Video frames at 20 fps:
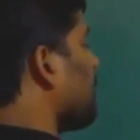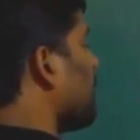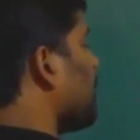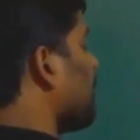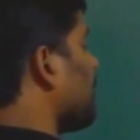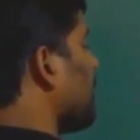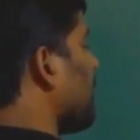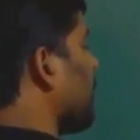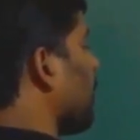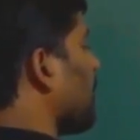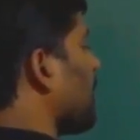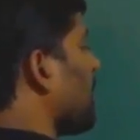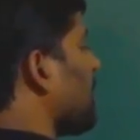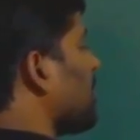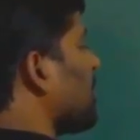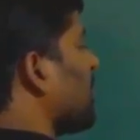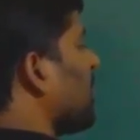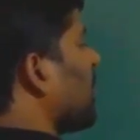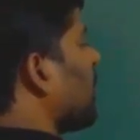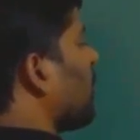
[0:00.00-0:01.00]
if you see
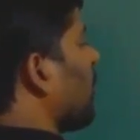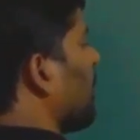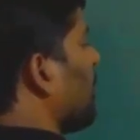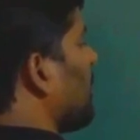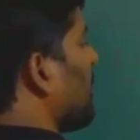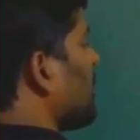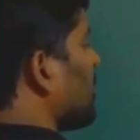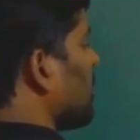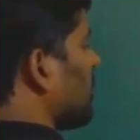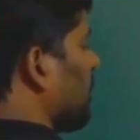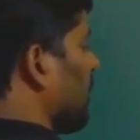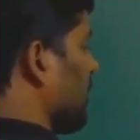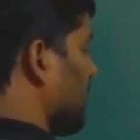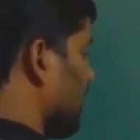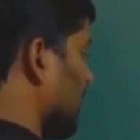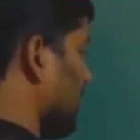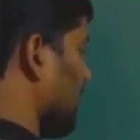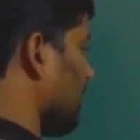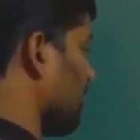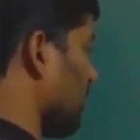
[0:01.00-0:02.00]
rotational and vibrational spectra,
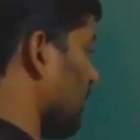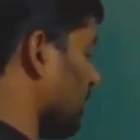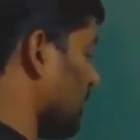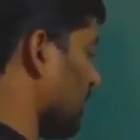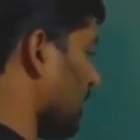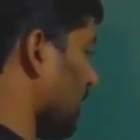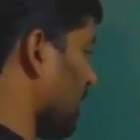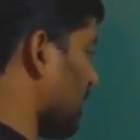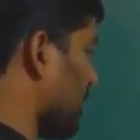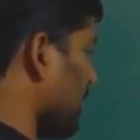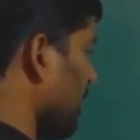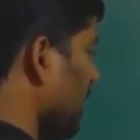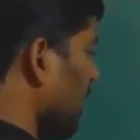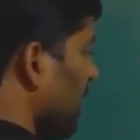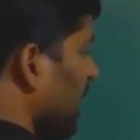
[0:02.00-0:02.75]
that is not correct.